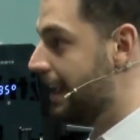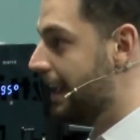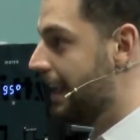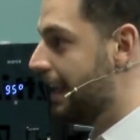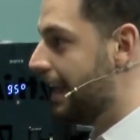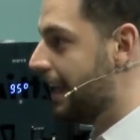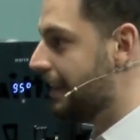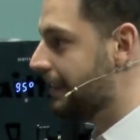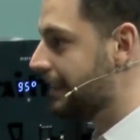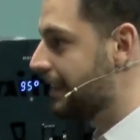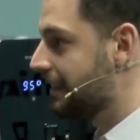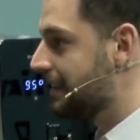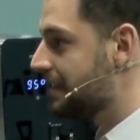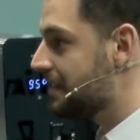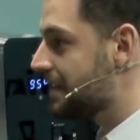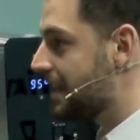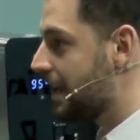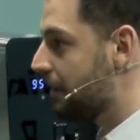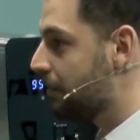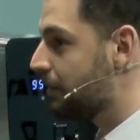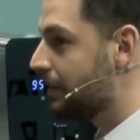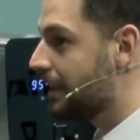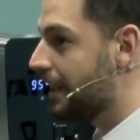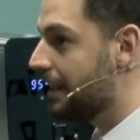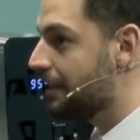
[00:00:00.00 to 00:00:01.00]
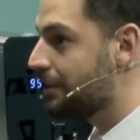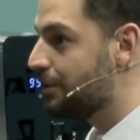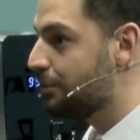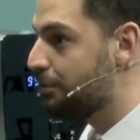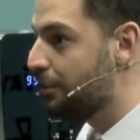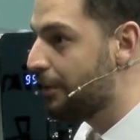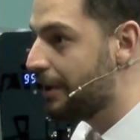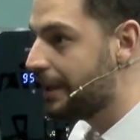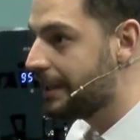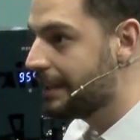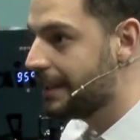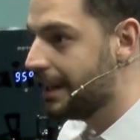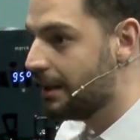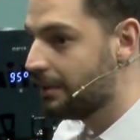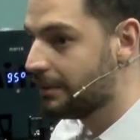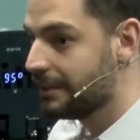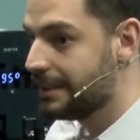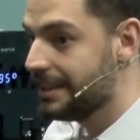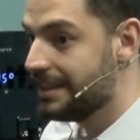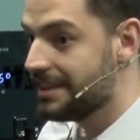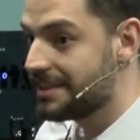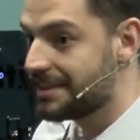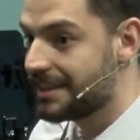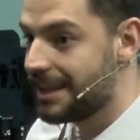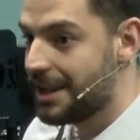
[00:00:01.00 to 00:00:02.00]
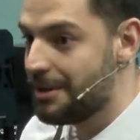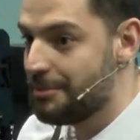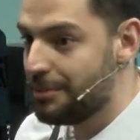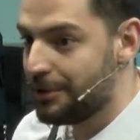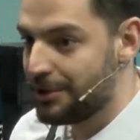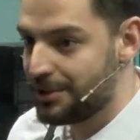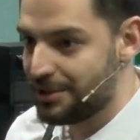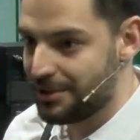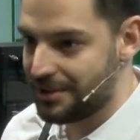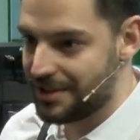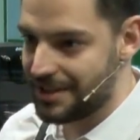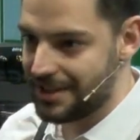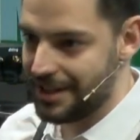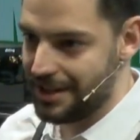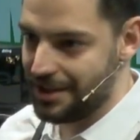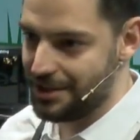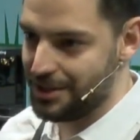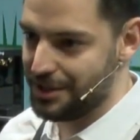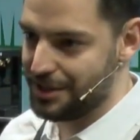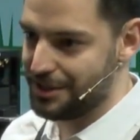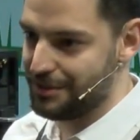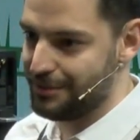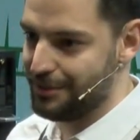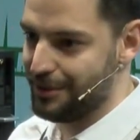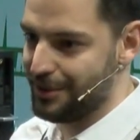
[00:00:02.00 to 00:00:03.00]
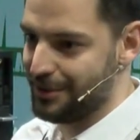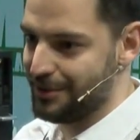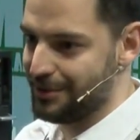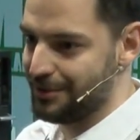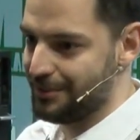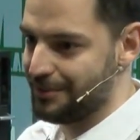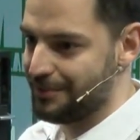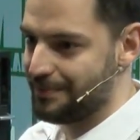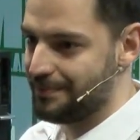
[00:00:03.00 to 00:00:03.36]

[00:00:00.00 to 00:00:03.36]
And that is I would like to break down these temperature stages for you.